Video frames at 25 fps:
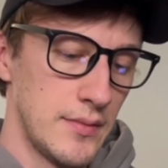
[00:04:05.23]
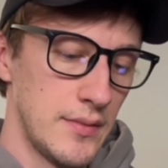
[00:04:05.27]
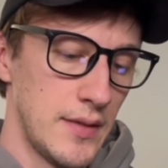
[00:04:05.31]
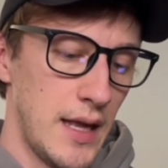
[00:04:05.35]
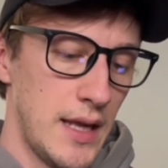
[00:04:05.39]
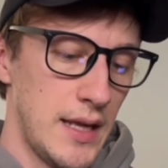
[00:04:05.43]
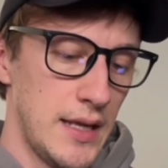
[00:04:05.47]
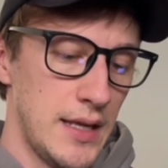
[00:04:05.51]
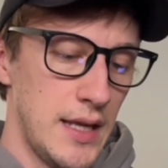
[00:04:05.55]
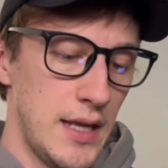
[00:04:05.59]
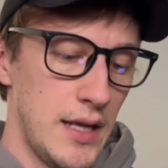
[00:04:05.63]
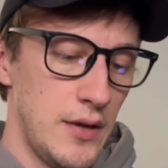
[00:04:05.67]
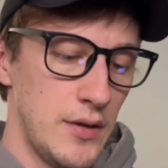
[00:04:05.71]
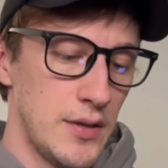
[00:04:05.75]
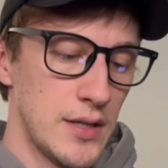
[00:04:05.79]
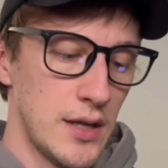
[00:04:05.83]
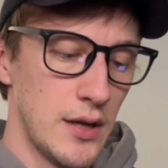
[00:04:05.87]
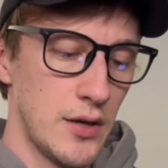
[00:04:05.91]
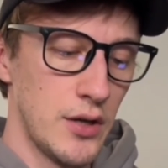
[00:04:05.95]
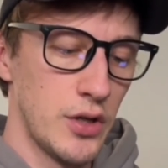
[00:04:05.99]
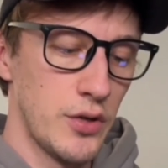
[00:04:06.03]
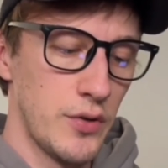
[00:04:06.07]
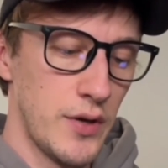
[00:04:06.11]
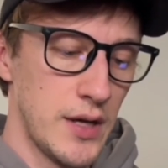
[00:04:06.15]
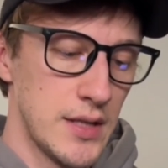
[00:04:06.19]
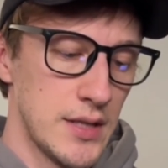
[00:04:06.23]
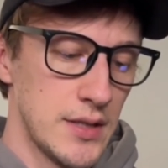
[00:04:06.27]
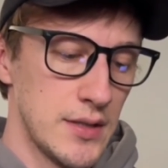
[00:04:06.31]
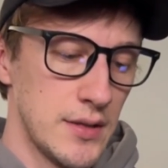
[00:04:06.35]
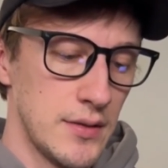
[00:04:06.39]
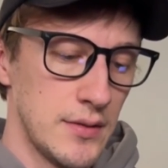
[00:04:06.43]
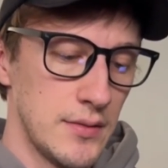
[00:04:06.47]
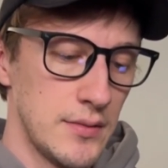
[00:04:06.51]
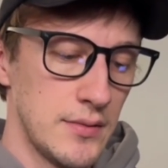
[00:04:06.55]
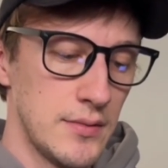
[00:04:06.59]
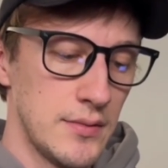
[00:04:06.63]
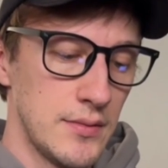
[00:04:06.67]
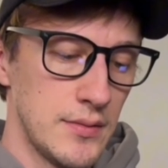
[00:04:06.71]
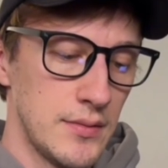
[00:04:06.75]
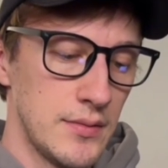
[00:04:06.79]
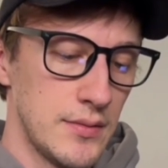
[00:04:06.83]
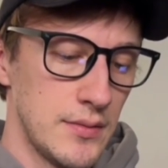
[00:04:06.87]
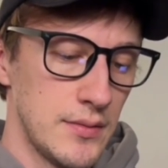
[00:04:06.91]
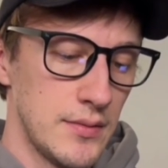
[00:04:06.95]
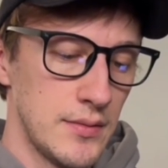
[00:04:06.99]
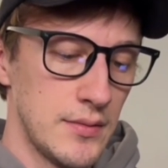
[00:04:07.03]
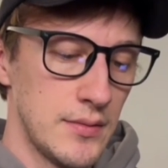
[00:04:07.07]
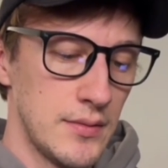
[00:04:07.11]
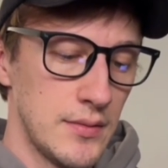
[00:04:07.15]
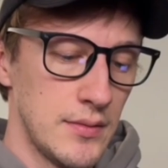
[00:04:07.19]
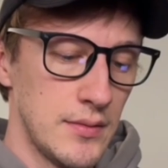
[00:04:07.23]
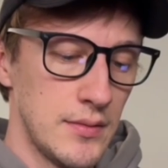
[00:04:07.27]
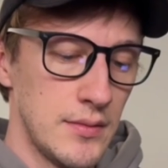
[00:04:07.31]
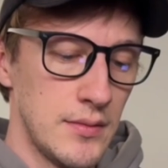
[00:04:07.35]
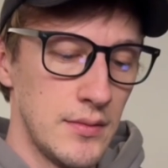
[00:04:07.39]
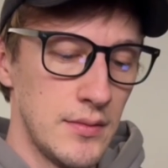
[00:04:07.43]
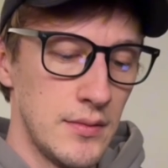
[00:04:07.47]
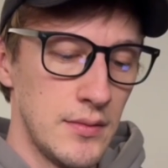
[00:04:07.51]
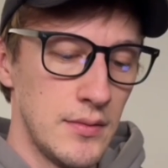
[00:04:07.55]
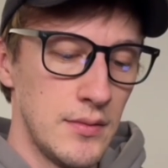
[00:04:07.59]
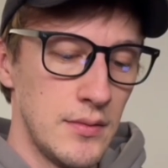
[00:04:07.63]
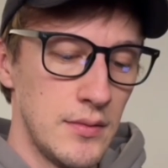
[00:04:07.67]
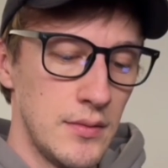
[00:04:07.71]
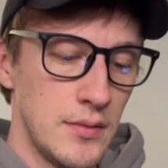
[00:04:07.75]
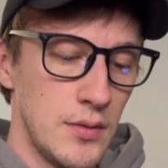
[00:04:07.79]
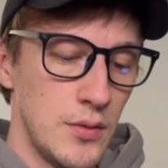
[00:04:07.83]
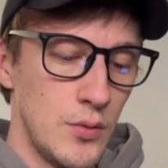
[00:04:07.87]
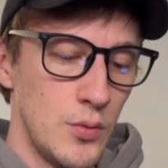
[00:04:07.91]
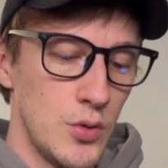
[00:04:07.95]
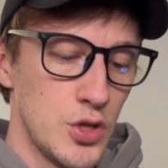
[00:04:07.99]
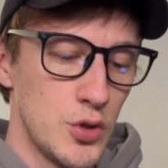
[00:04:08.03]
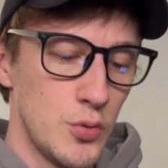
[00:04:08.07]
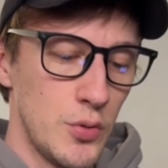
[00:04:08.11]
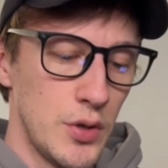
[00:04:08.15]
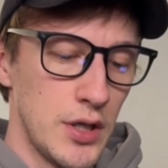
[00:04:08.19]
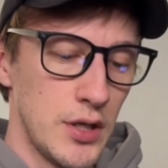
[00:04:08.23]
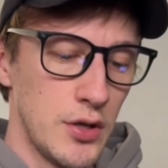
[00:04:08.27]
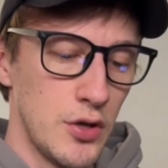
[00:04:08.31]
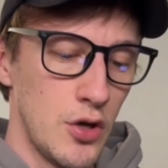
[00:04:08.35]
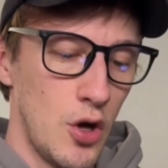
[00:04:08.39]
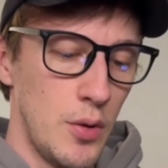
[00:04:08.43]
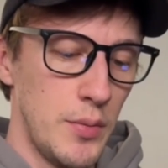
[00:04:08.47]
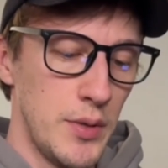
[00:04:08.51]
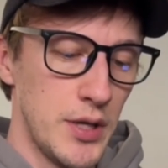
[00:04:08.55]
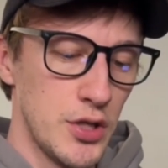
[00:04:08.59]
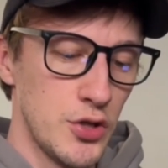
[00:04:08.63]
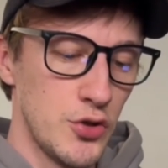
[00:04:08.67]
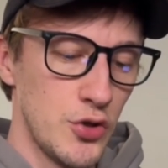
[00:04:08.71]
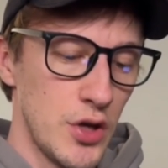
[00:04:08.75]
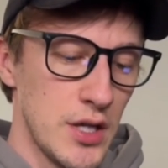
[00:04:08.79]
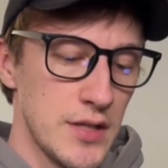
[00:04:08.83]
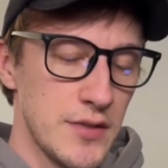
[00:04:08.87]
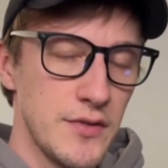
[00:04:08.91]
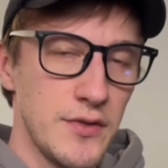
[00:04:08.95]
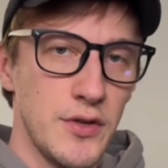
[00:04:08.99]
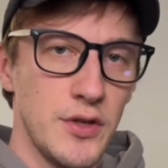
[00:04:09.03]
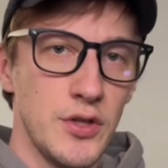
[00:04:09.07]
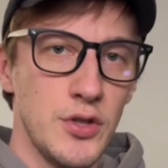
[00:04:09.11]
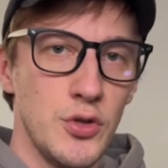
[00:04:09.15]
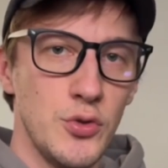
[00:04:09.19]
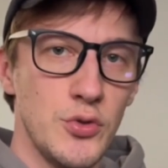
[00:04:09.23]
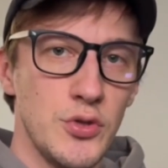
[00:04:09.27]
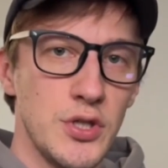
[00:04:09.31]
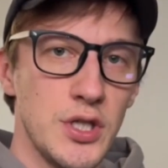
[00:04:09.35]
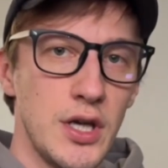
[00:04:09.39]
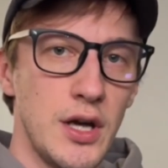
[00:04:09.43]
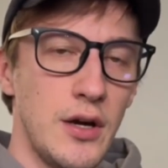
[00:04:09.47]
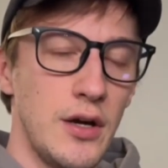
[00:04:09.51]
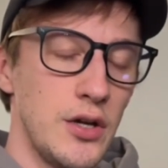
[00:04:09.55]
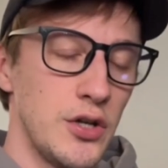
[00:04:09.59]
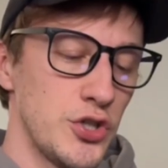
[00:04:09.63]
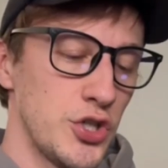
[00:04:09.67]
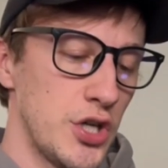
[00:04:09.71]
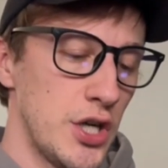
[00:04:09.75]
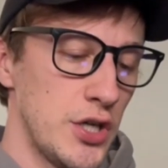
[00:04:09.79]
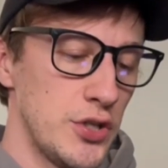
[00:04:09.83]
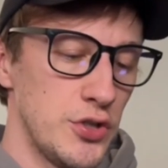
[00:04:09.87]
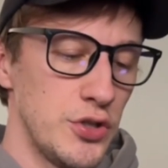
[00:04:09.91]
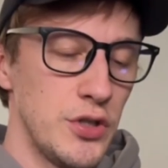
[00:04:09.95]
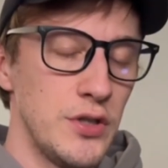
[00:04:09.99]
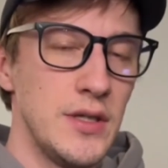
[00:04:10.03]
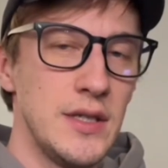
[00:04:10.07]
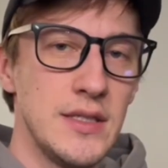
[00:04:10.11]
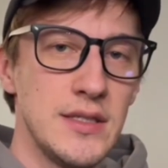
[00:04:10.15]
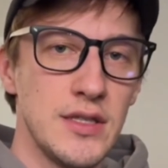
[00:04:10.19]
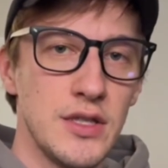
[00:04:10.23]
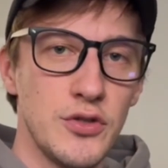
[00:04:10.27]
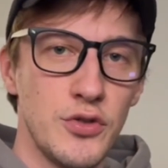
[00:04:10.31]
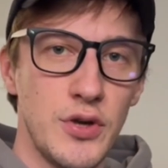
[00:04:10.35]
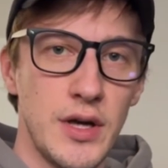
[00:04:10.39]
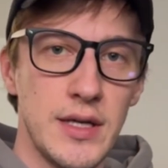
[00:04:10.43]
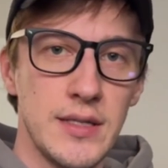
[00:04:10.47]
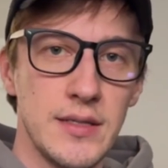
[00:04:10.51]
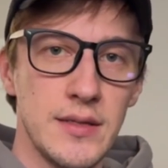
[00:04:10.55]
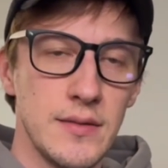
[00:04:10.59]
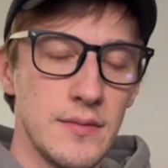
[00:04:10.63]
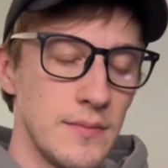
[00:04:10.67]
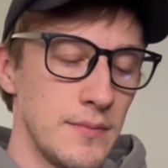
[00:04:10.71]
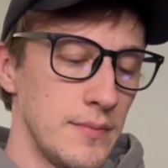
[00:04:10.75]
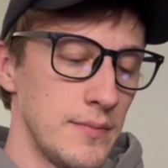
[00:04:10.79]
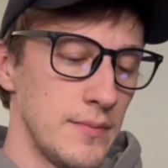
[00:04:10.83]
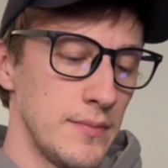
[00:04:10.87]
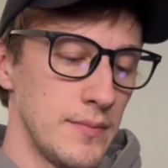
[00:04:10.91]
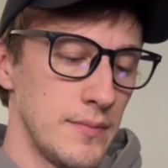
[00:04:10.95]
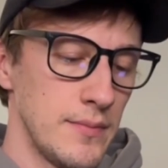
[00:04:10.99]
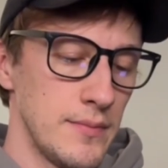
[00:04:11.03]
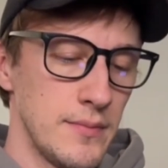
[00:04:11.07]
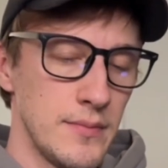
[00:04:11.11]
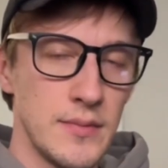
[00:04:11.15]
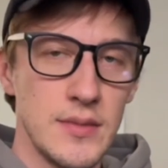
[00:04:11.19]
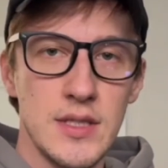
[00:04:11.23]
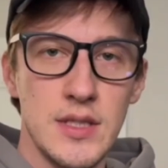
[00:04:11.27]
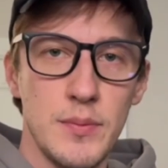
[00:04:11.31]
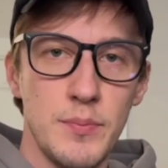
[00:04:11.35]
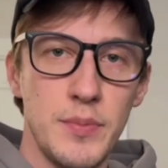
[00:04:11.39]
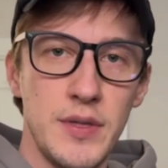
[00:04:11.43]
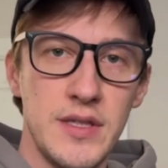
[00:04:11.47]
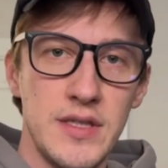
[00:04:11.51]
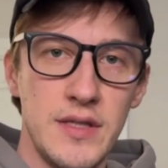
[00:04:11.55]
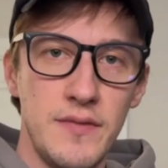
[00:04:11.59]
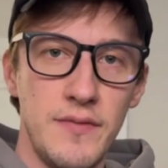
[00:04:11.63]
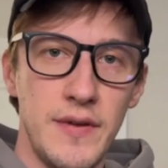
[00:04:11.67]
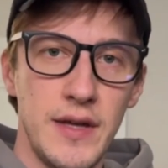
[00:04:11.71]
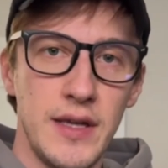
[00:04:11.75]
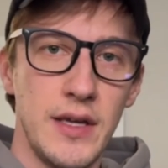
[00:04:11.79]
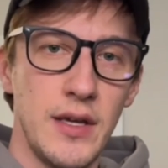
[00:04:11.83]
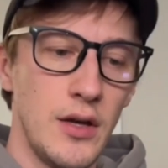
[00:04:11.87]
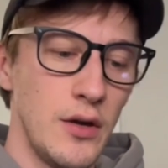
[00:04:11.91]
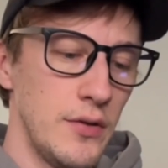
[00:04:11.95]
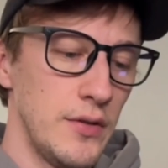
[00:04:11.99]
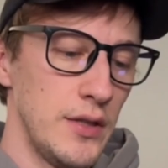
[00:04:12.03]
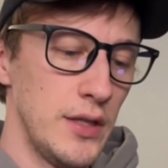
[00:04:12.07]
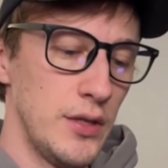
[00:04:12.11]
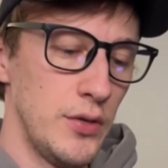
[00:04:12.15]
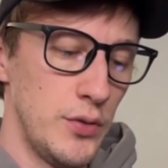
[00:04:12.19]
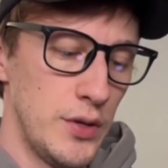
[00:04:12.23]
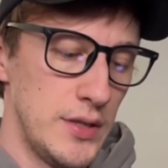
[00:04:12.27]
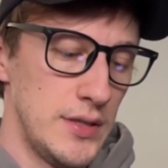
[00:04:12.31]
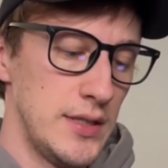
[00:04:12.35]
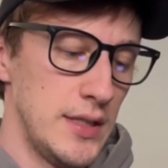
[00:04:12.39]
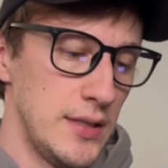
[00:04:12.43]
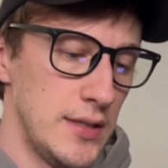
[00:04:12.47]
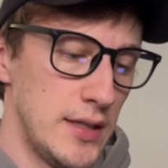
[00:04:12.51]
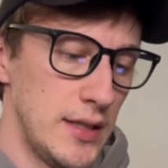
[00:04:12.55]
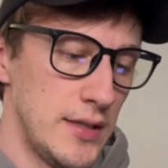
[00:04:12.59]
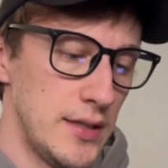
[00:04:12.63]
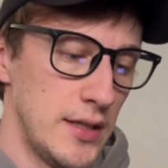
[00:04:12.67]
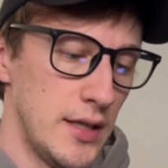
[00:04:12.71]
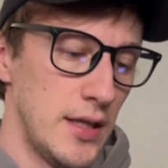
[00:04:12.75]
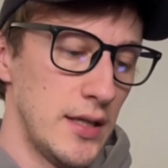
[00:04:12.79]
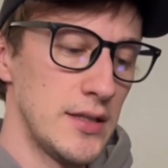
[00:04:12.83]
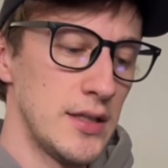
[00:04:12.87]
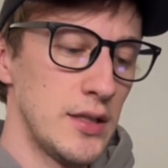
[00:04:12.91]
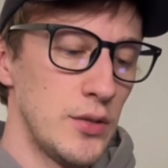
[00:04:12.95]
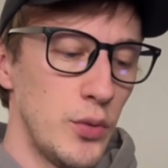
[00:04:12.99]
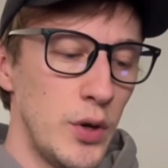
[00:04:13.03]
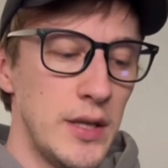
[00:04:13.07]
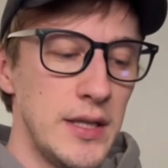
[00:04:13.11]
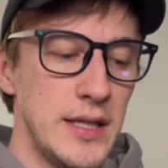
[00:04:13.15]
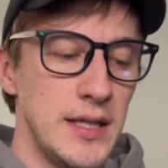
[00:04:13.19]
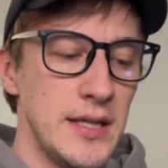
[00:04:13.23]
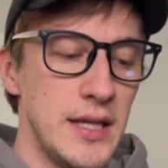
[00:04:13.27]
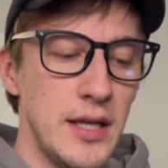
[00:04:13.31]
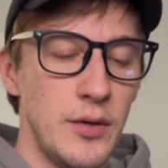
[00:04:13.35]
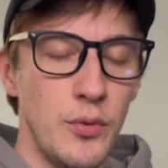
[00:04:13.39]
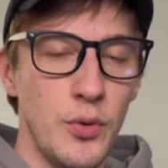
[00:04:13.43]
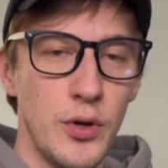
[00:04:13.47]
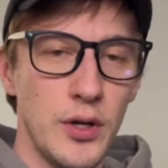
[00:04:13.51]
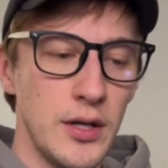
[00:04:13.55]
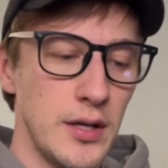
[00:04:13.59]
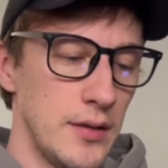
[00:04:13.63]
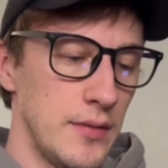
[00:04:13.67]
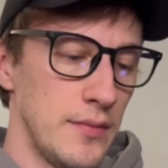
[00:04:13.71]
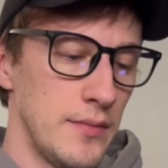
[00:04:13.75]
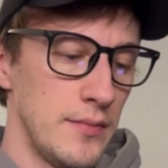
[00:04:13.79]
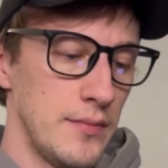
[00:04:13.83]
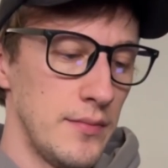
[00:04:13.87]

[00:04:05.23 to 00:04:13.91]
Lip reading: And here is our address, which we can copy and transfer using our exchange to this address, specifically on the USDT TRC20 network.